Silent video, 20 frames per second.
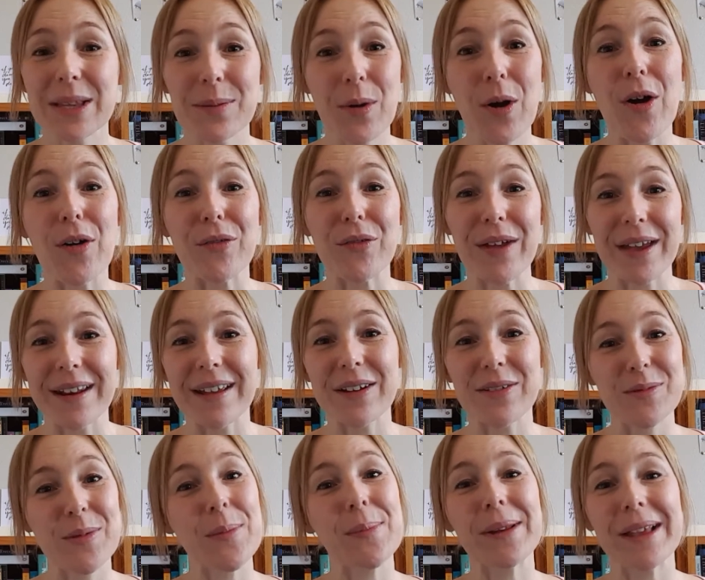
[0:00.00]
them off and I
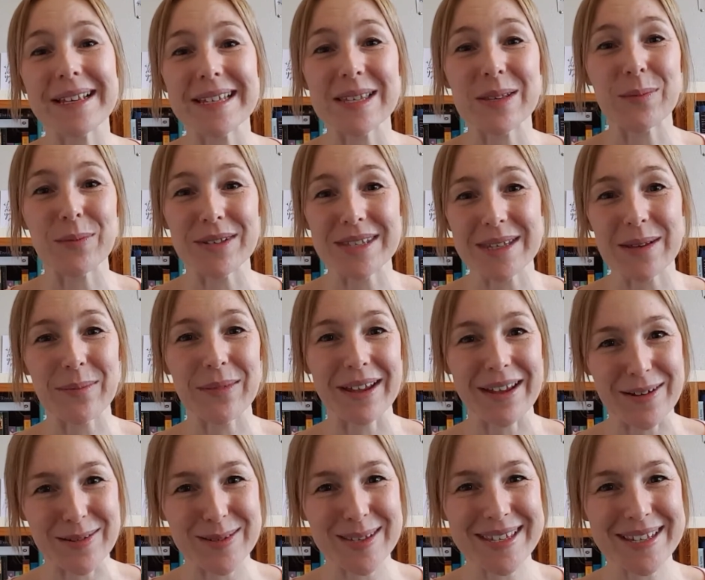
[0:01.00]
can replace them with something
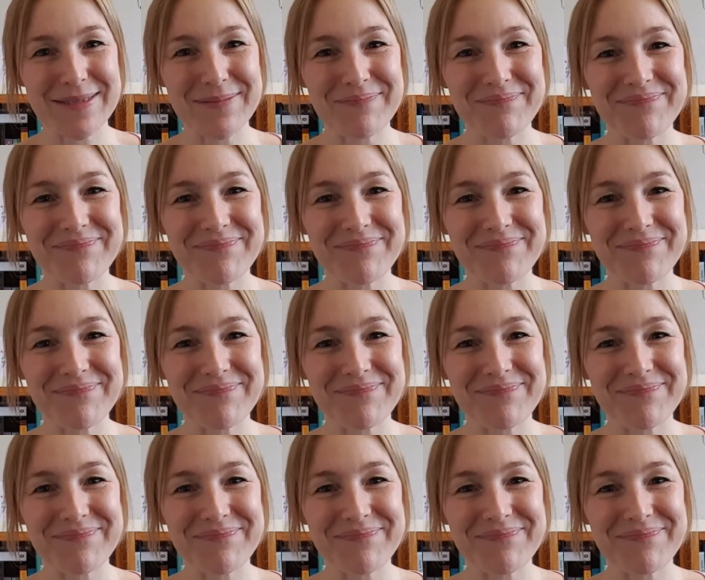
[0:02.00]
else.